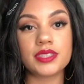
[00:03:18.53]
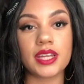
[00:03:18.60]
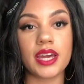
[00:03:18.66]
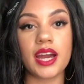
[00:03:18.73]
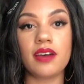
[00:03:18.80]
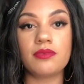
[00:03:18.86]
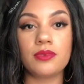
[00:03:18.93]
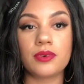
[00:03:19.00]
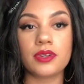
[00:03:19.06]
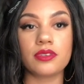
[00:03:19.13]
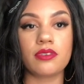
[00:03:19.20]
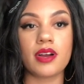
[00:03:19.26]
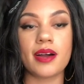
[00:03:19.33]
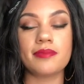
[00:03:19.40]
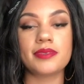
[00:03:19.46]
Like, I've worn
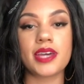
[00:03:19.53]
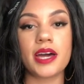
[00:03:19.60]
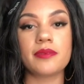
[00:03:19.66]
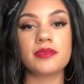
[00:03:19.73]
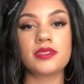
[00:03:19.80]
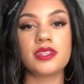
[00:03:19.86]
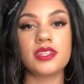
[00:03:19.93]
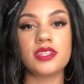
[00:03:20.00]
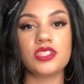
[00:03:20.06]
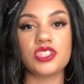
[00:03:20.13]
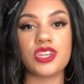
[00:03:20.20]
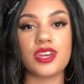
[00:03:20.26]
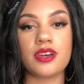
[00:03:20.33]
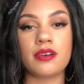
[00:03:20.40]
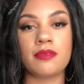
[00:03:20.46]
crop tops to the
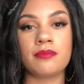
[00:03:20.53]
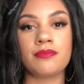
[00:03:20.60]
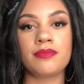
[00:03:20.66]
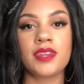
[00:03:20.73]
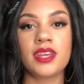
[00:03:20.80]
gym